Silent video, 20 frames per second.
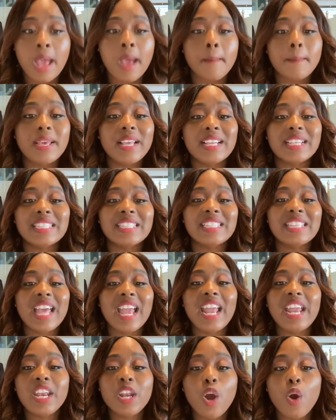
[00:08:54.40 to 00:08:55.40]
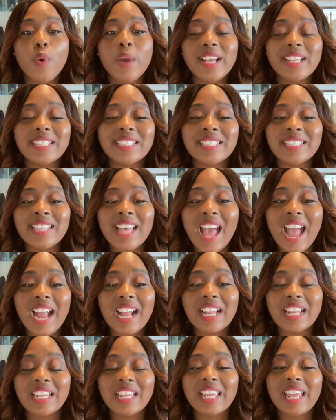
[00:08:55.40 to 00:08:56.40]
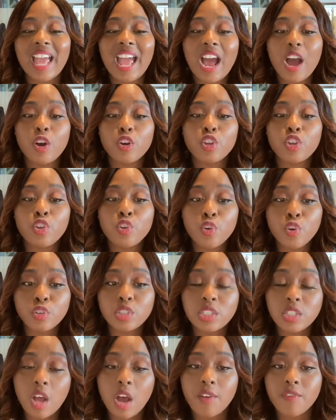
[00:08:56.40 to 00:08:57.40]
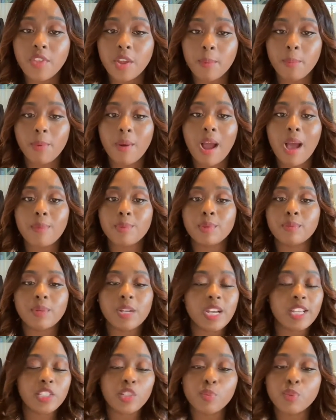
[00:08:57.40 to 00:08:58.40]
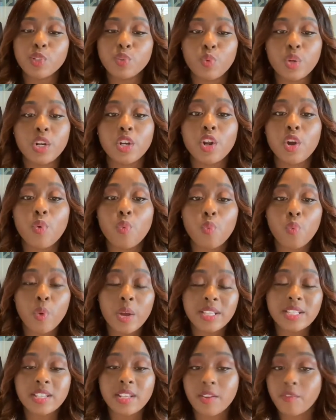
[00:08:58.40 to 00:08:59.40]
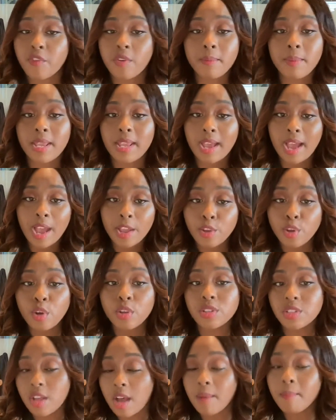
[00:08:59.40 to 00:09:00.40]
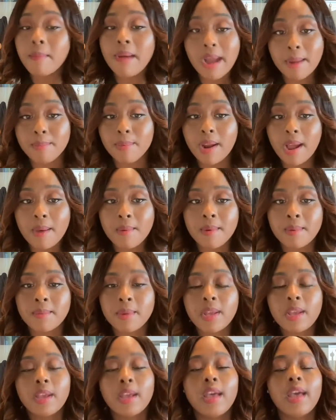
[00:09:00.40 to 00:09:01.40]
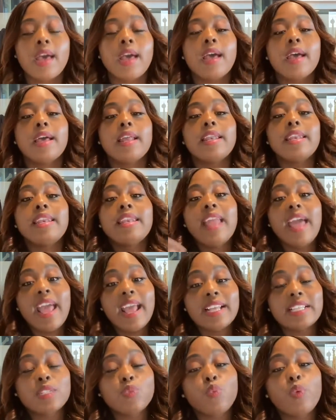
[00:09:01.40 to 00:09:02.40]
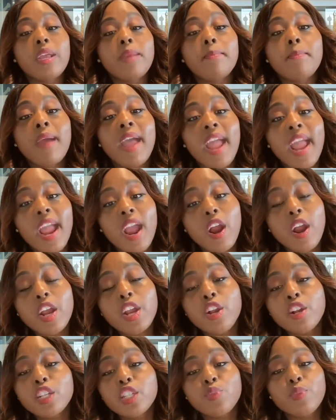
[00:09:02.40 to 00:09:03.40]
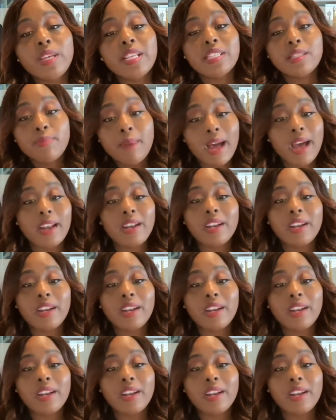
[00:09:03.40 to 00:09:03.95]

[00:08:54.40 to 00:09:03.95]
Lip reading: because they know exactly how you'll solve their problem. Customers want to know what's in it for me, how you going to solve my problem. Next, we pair your sweet spot